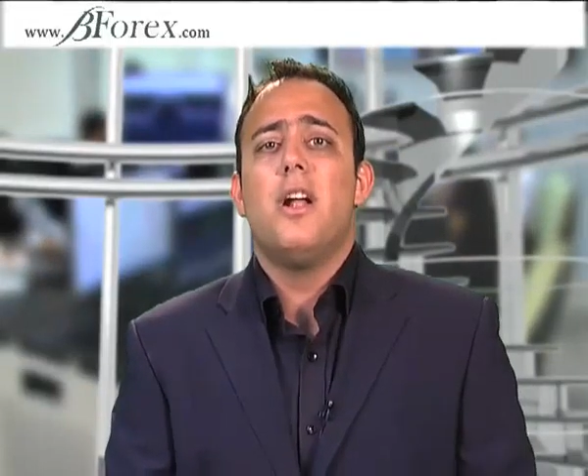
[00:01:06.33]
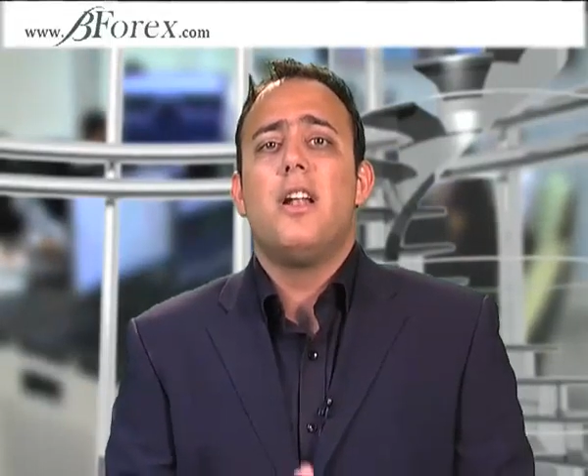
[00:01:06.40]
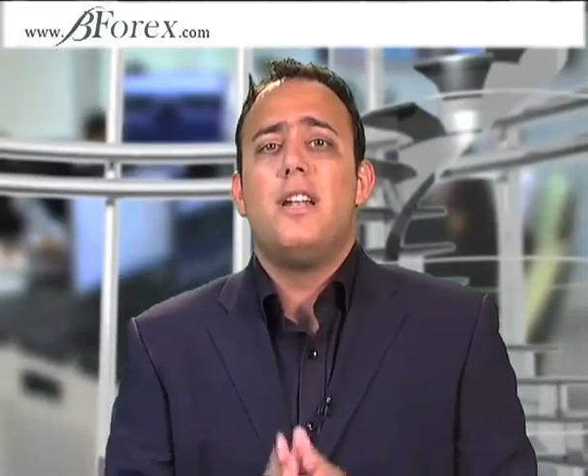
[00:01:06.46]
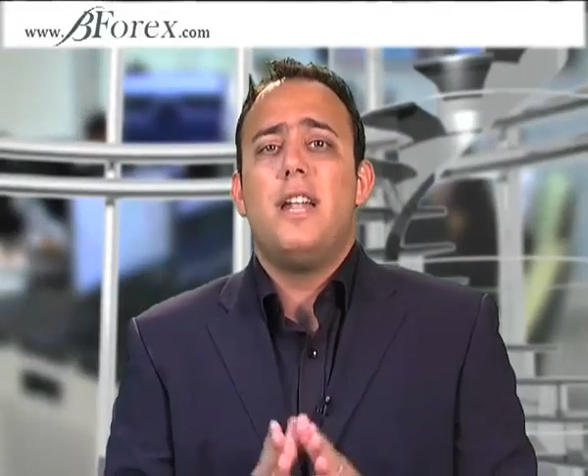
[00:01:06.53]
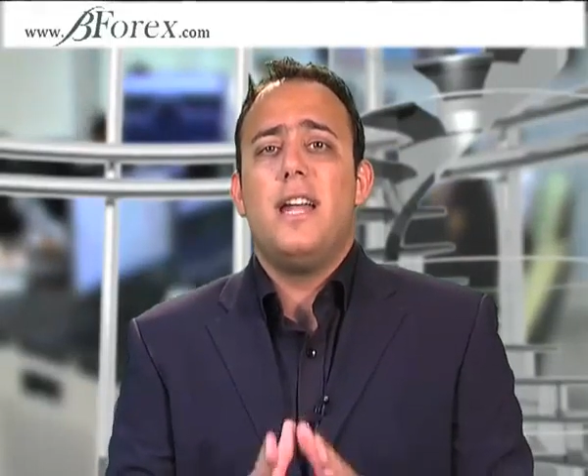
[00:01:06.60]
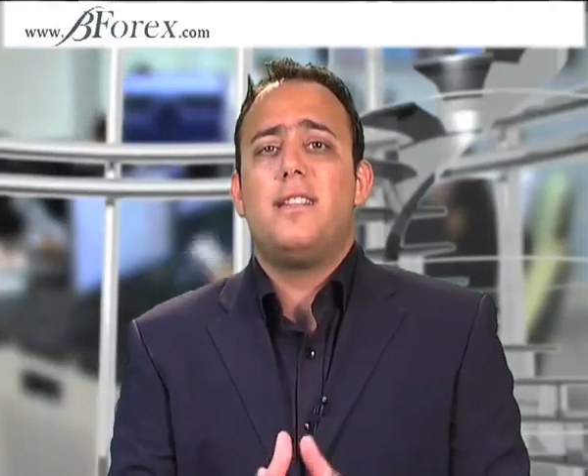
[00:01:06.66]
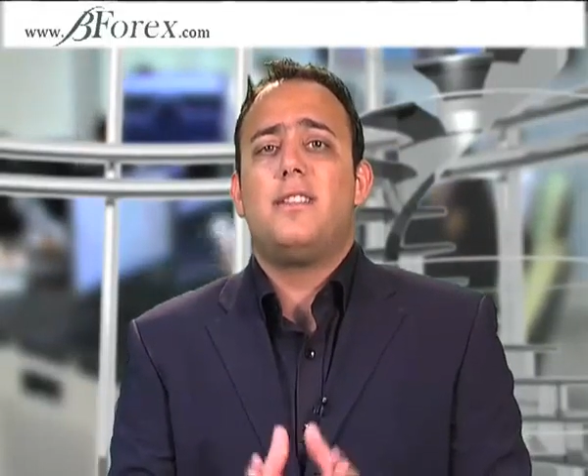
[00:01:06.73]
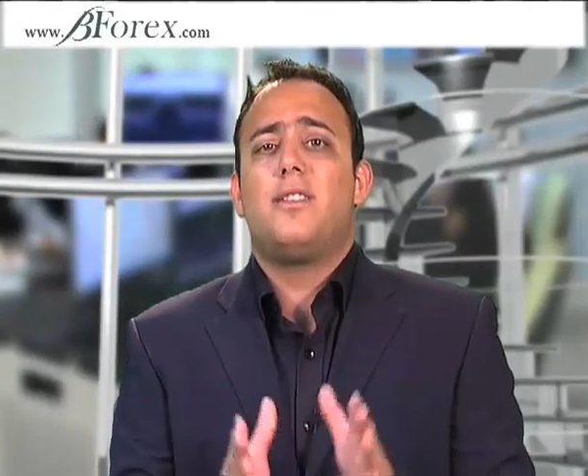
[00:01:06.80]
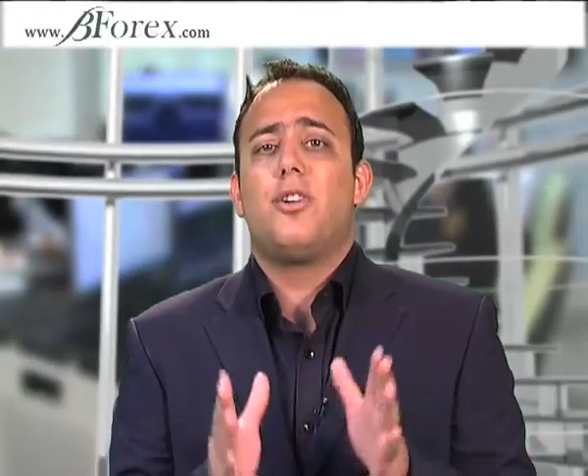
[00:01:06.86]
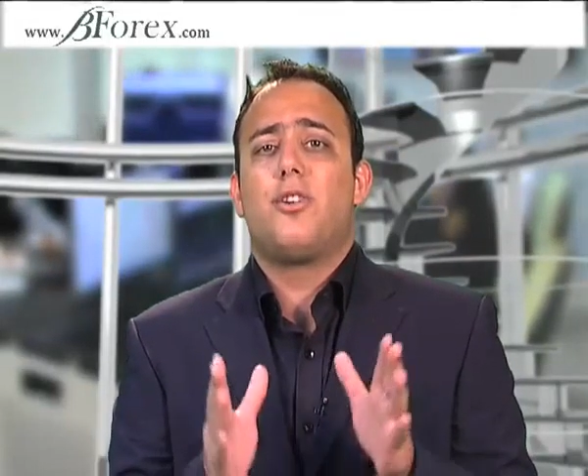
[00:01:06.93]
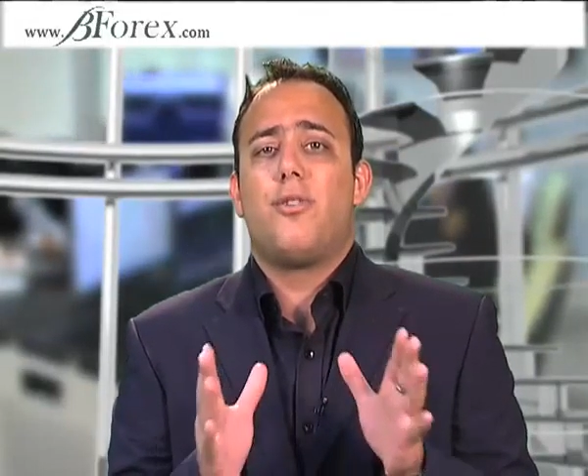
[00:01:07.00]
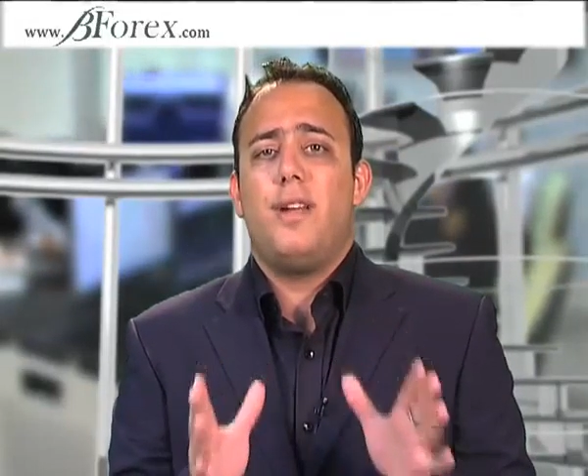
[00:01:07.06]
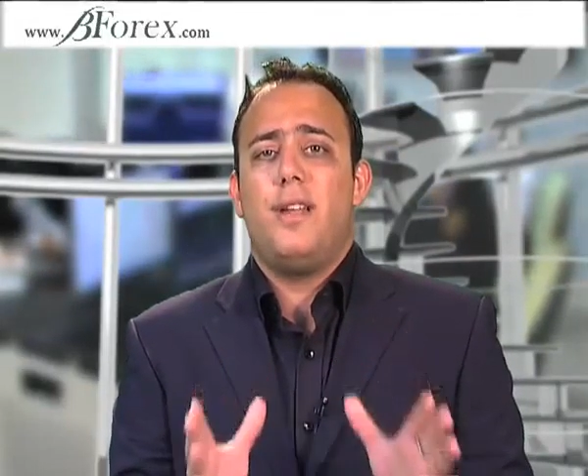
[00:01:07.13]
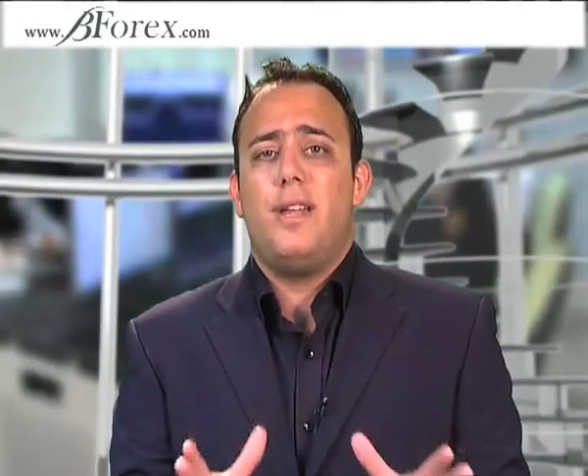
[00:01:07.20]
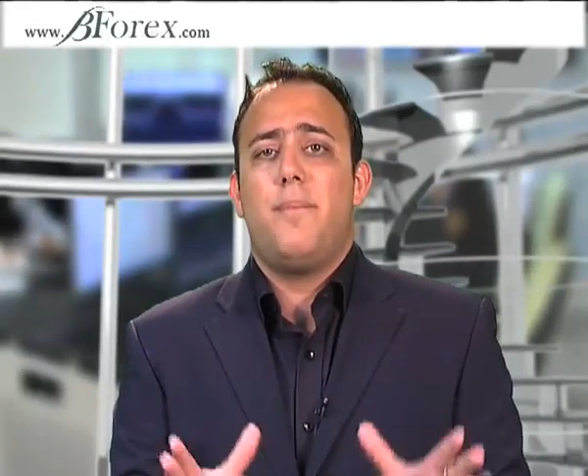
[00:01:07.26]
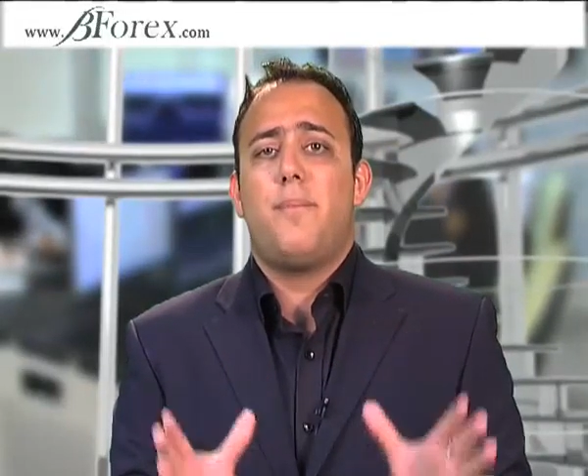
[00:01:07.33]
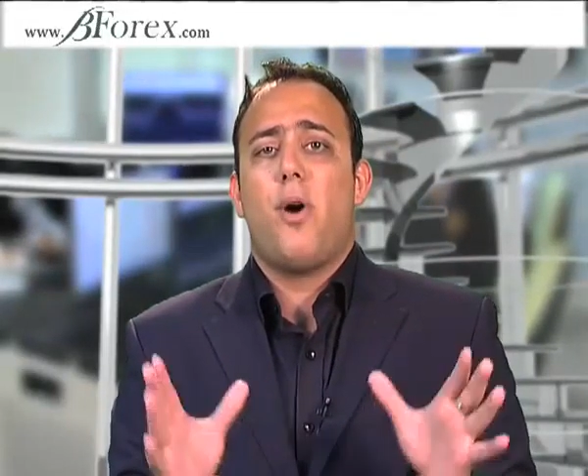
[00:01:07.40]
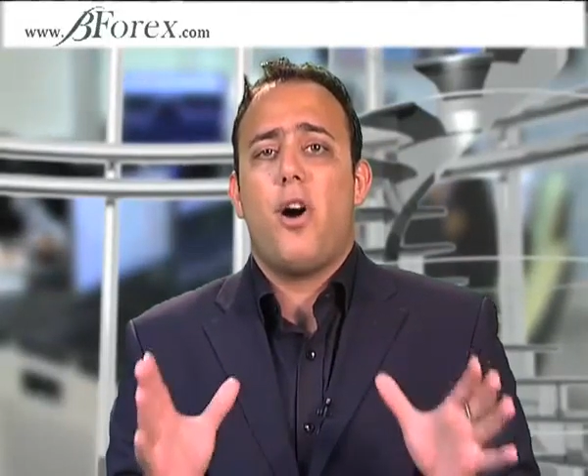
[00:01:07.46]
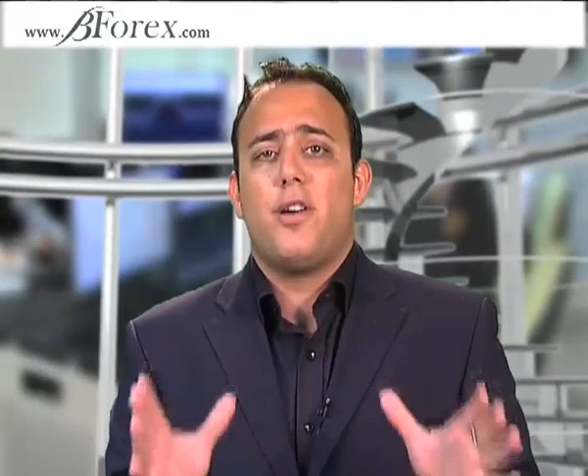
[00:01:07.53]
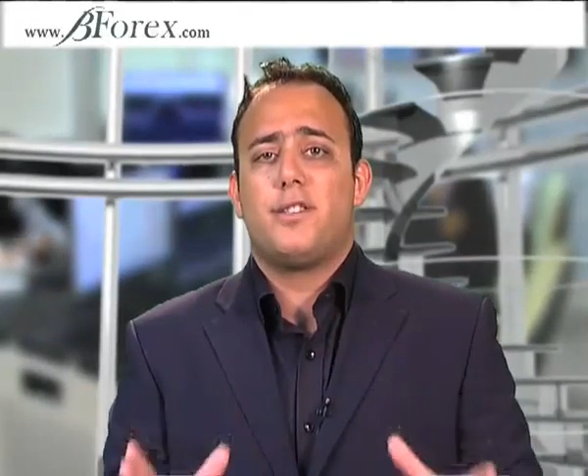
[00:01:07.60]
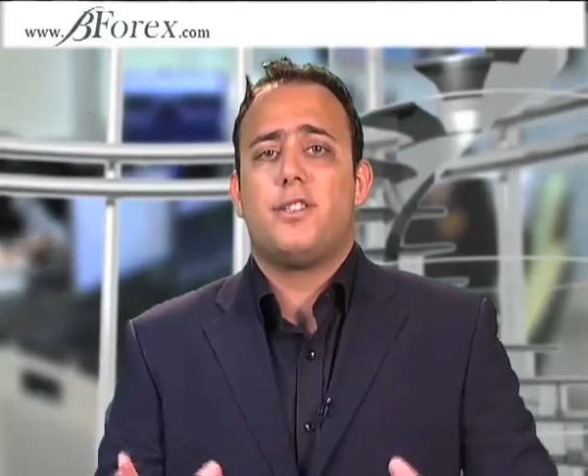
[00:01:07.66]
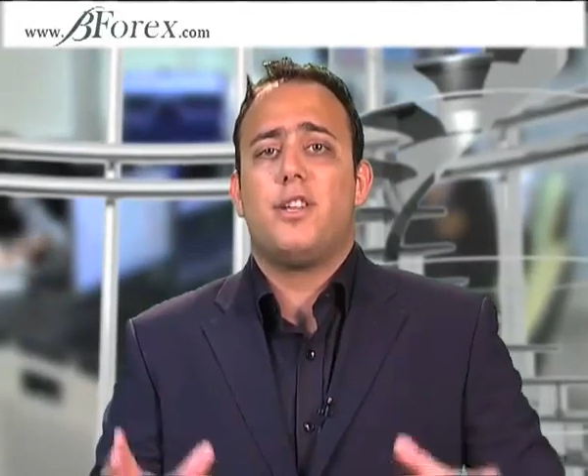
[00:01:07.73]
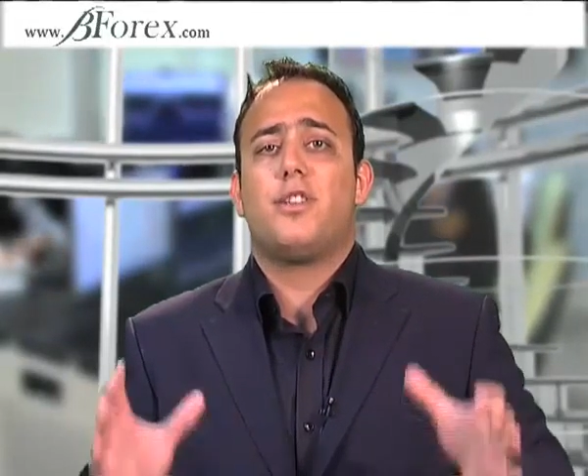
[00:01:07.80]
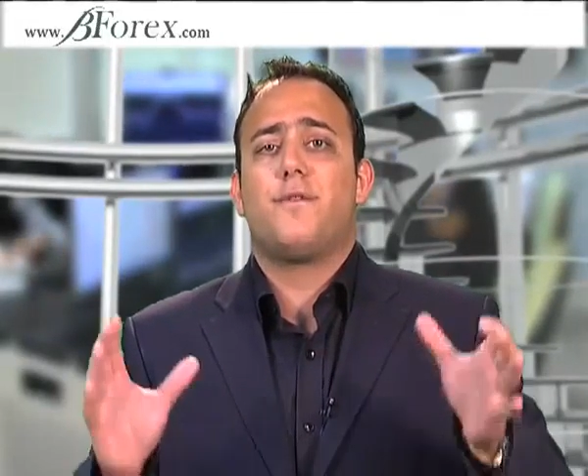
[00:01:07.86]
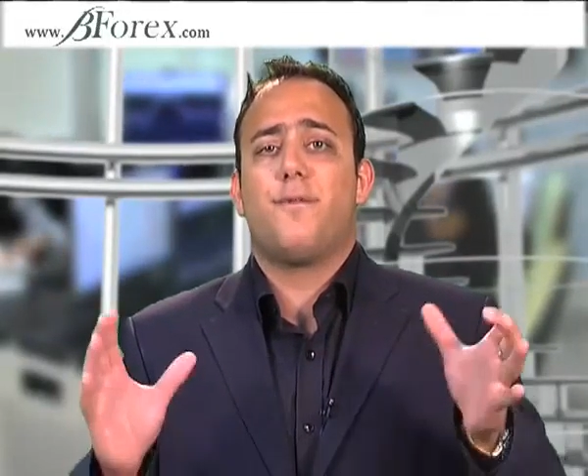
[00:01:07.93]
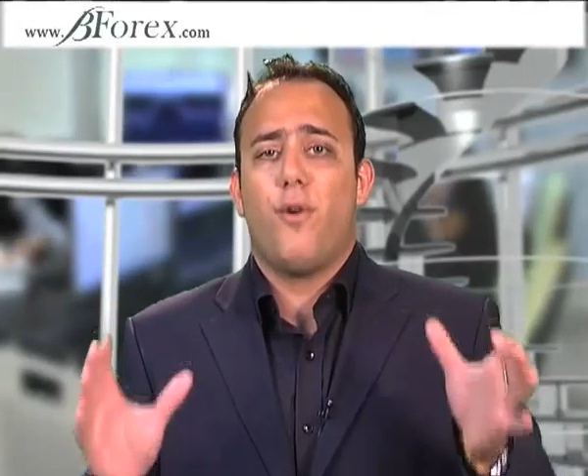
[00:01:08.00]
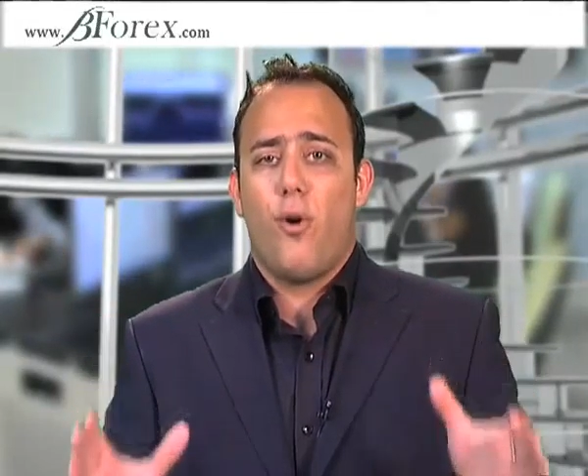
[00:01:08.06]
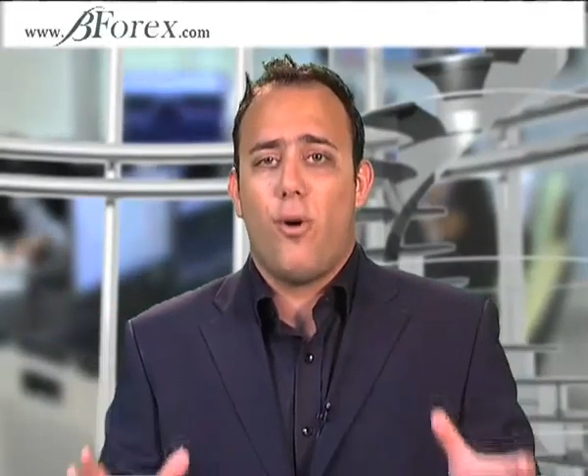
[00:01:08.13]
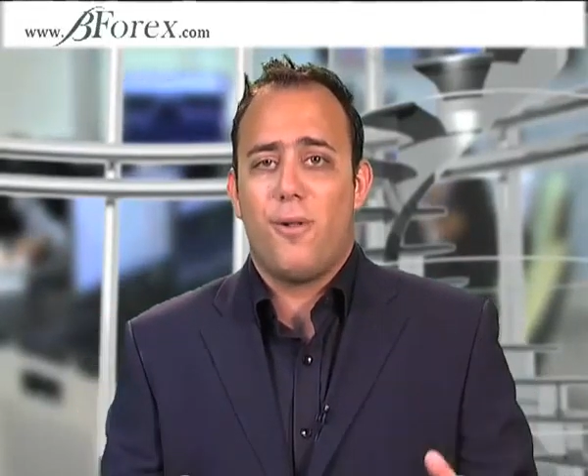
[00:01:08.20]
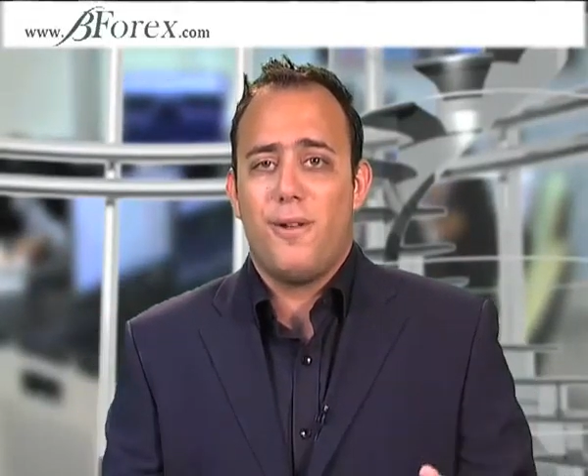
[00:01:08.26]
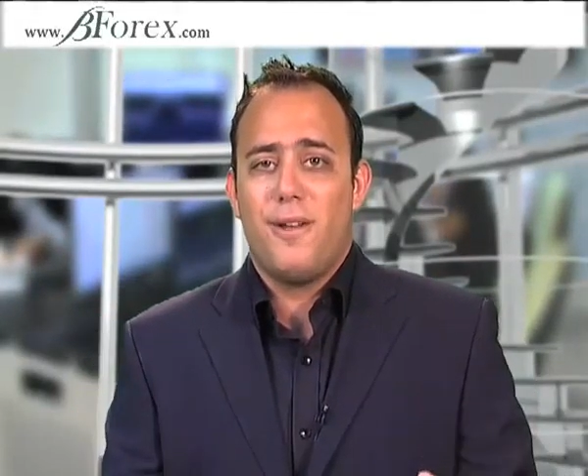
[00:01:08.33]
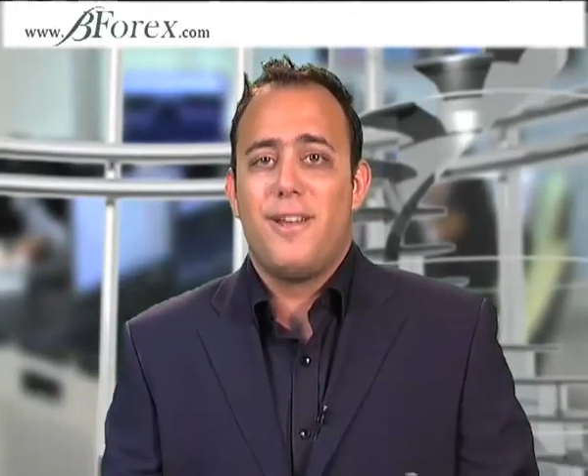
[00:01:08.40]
let the greedy bastards fall.